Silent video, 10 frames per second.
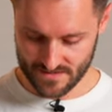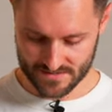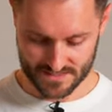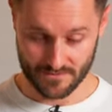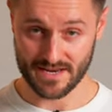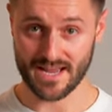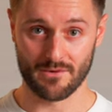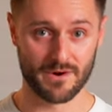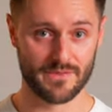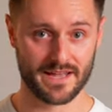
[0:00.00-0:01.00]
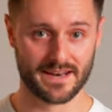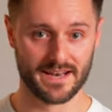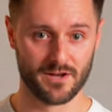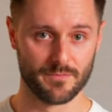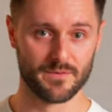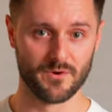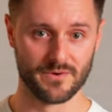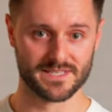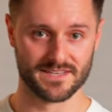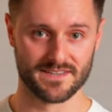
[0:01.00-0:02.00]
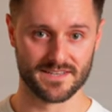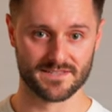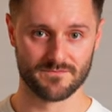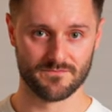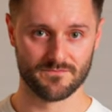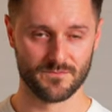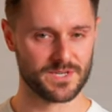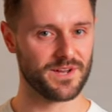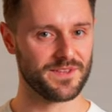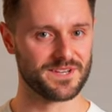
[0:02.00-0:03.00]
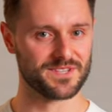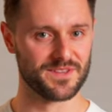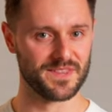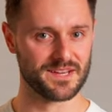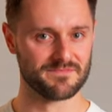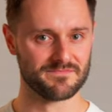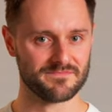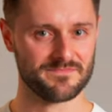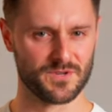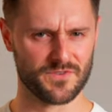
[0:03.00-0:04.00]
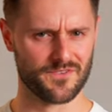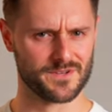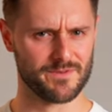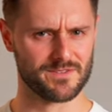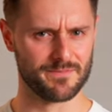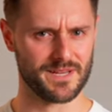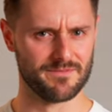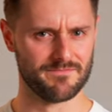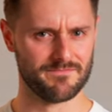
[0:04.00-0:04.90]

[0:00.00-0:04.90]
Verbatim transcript: so we can get away with adding a little bit more whiskey to this, which I think is a good thing, but drink responsibly.